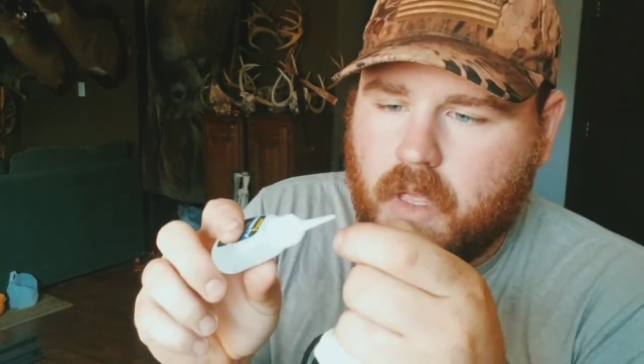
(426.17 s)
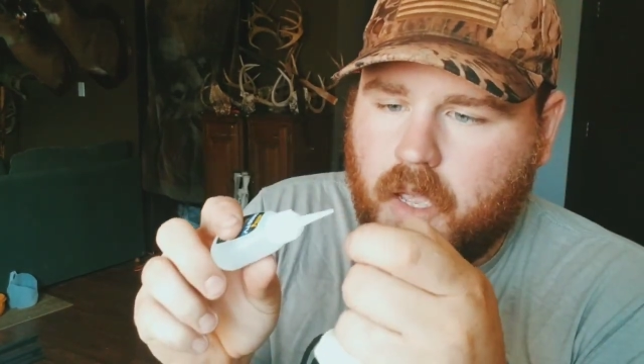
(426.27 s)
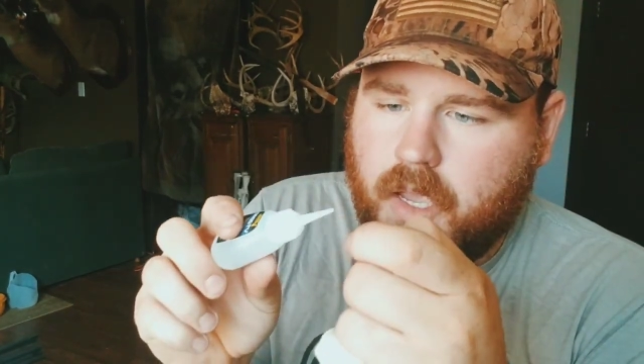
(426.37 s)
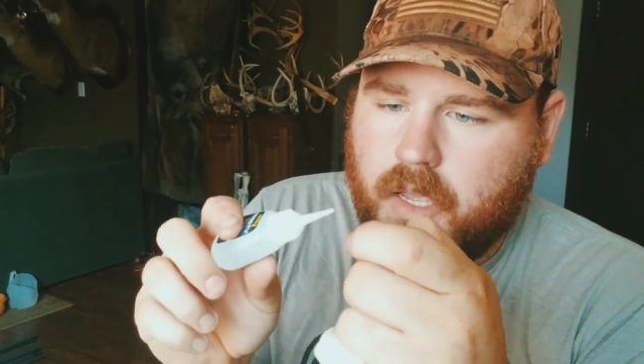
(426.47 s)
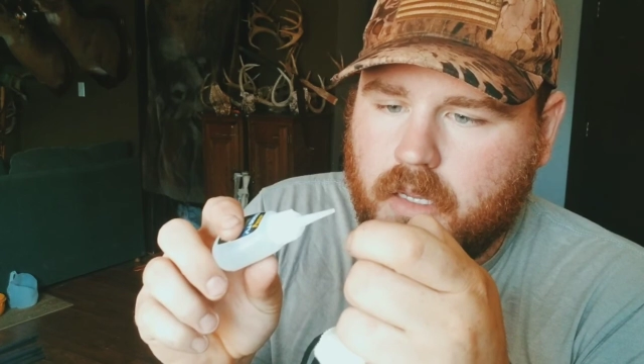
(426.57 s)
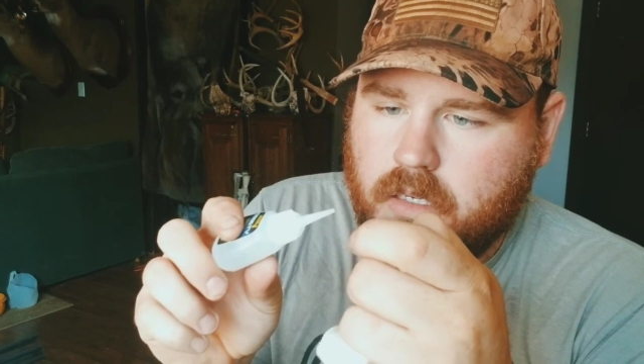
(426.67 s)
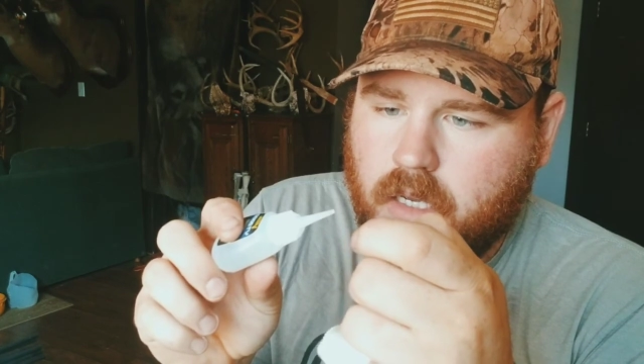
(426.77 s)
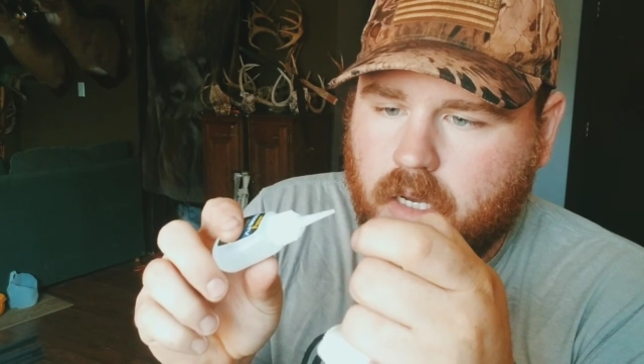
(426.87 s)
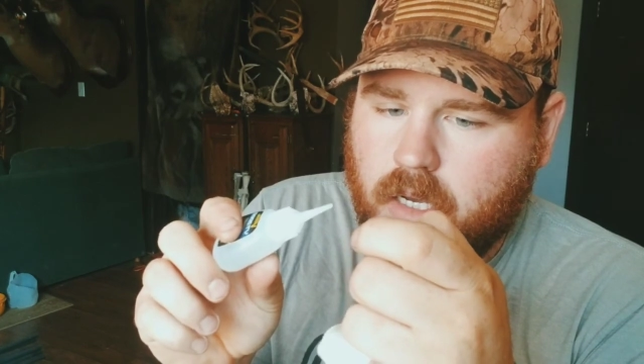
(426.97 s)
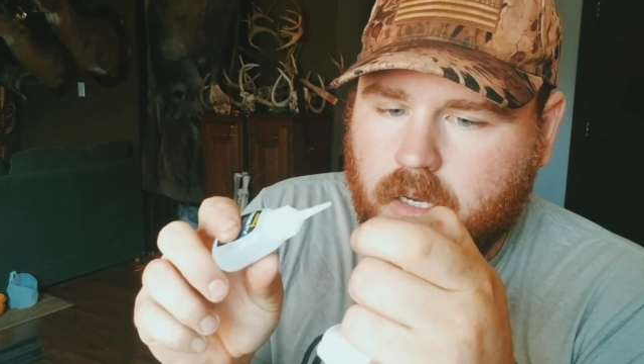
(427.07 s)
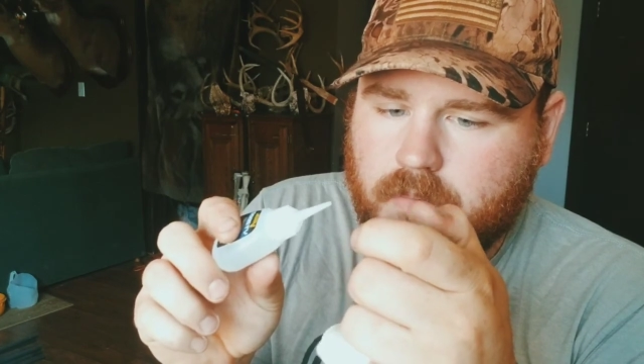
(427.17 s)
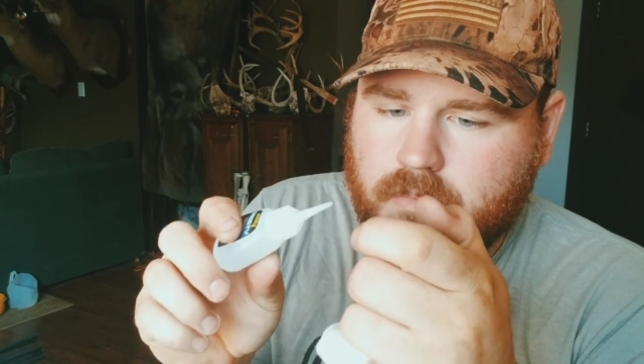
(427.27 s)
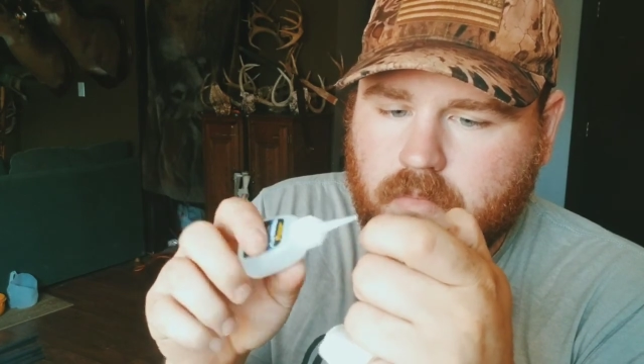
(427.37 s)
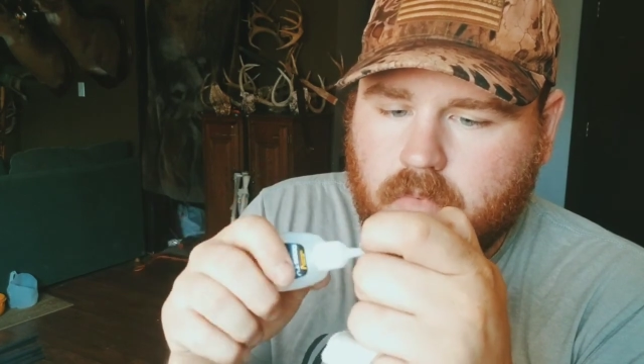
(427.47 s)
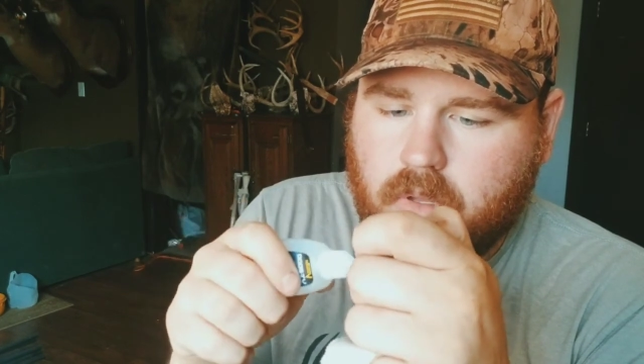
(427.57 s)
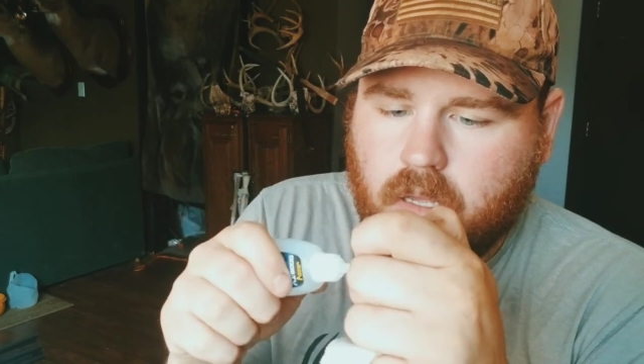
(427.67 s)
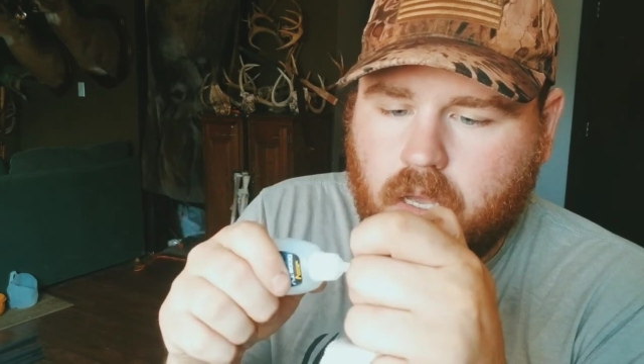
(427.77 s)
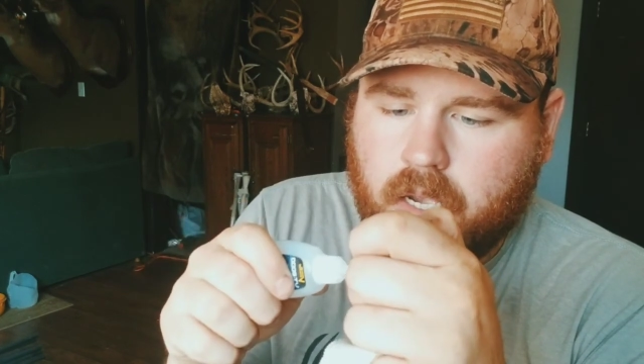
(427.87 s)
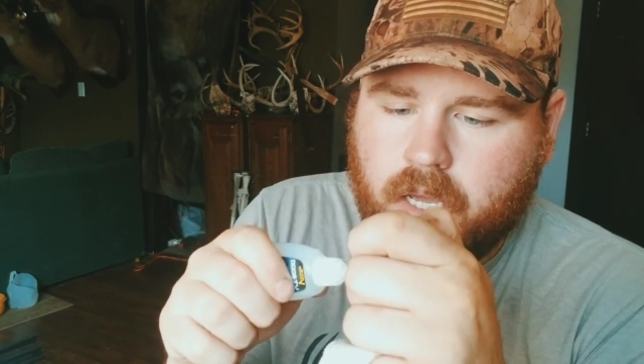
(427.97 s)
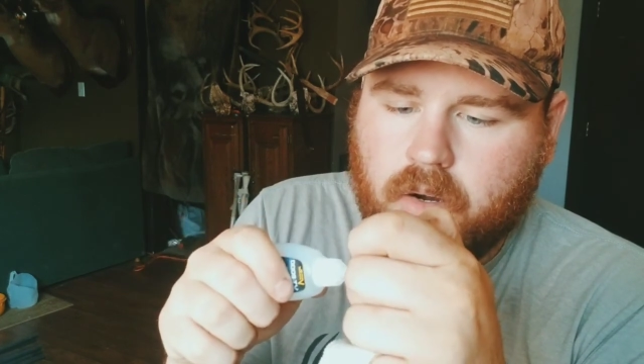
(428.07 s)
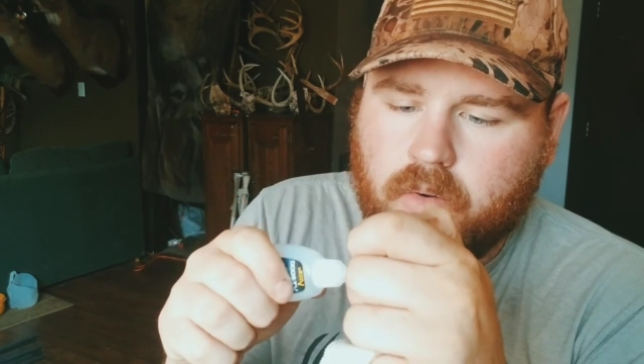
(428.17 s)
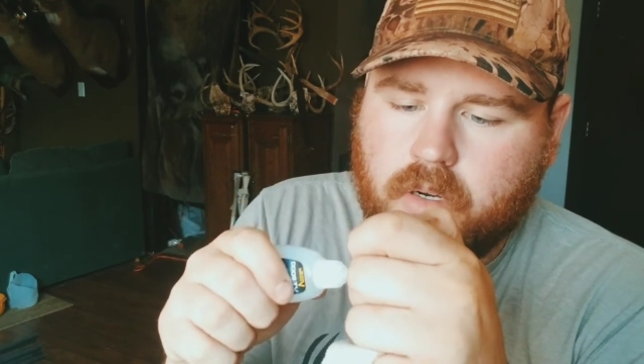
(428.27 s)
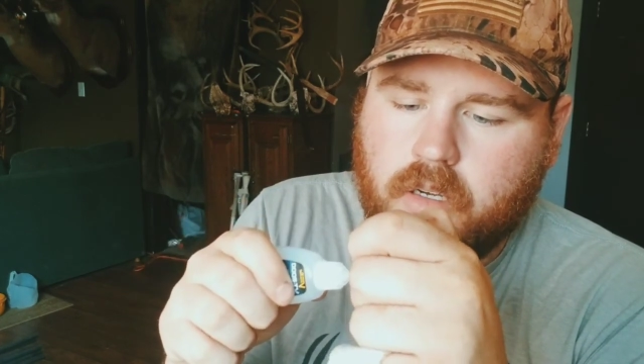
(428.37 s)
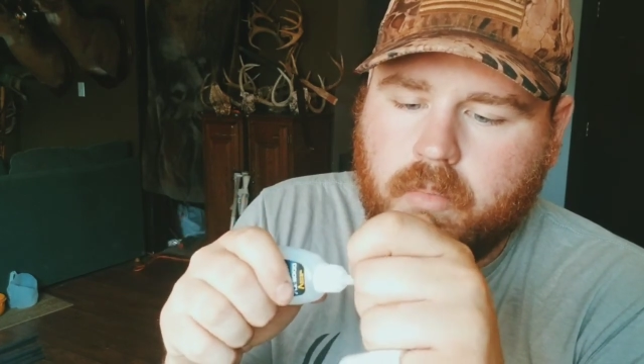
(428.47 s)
And I got a real